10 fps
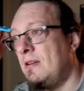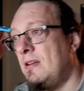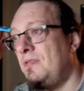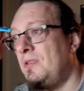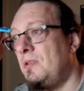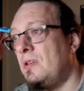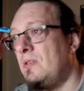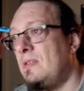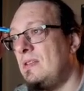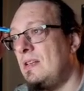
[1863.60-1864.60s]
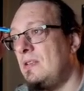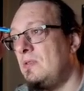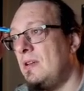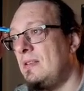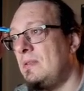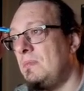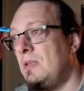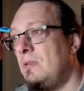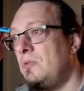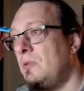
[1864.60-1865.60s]
If you don't set it to
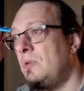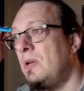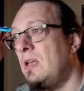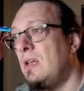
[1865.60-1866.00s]
SMB2,